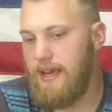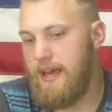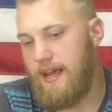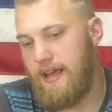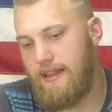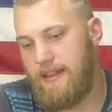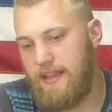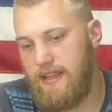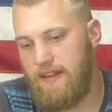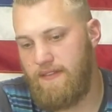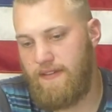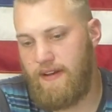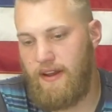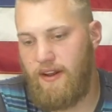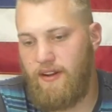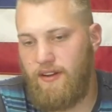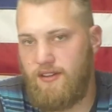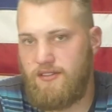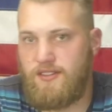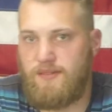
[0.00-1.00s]
And then if I
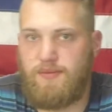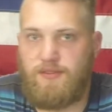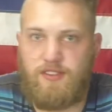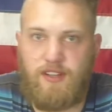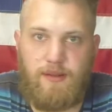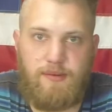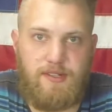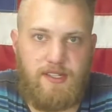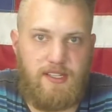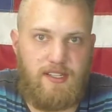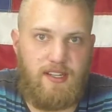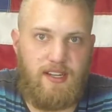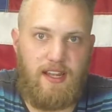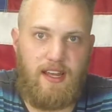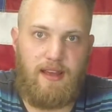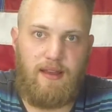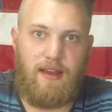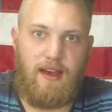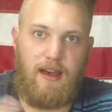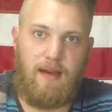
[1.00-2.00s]
earned your subscription
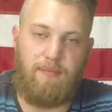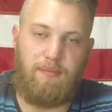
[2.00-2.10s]
today,